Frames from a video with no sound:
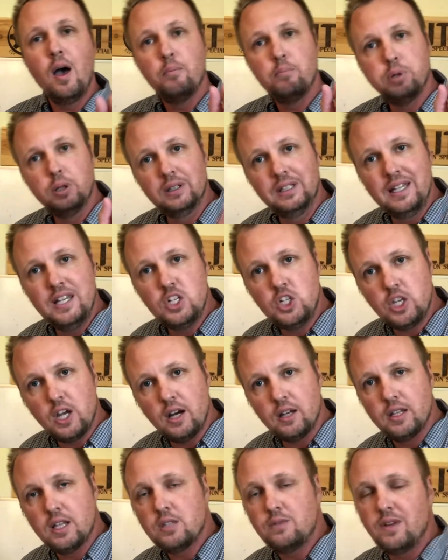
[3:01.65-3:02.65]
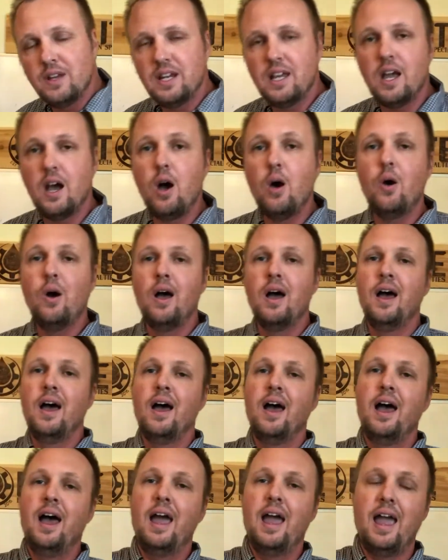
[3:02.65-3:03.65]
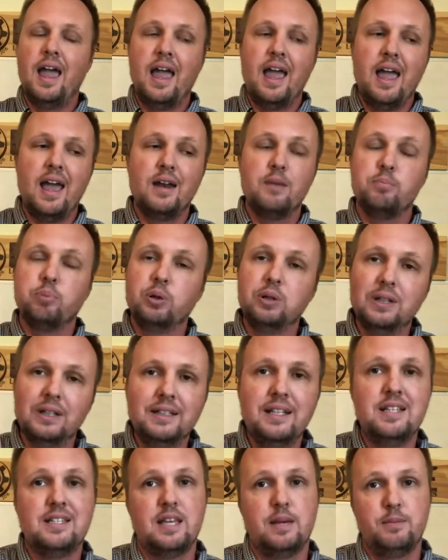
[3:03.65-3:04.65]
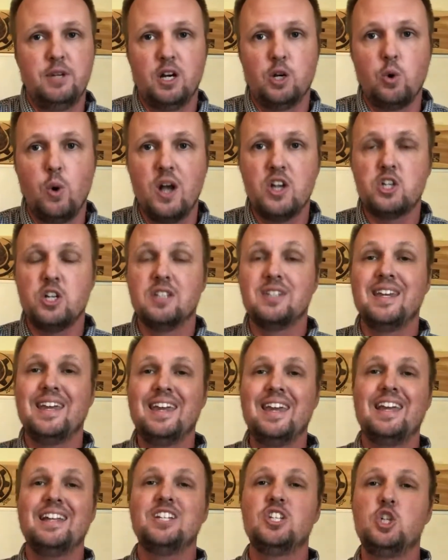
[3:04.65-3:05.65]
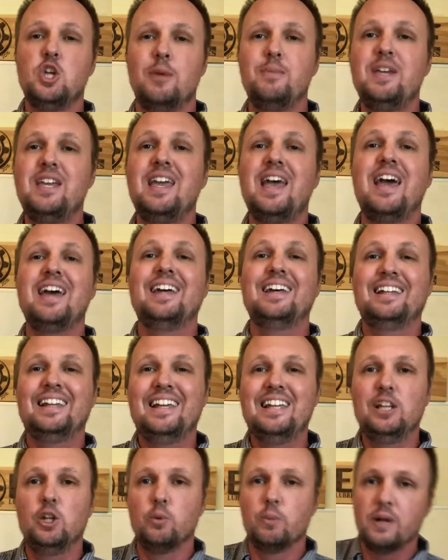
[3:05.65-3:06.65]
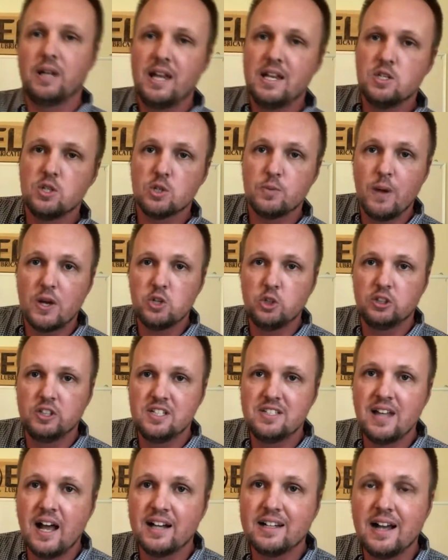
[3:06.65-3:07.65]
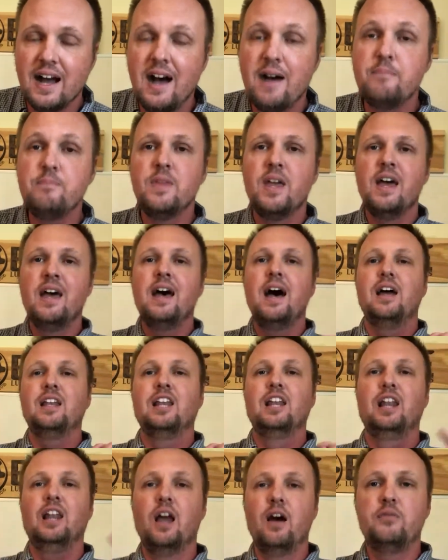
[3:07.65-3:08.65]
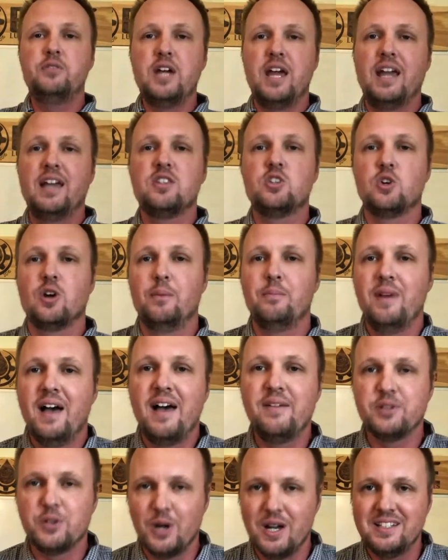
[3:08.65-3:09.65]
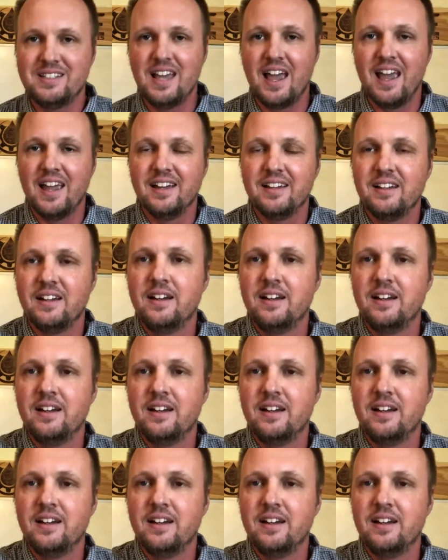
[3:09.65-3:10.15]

Please share this video. And please send me your questions. Jimmy at EliteLubricationSpecialties.com. Love to answer them. Have a great day.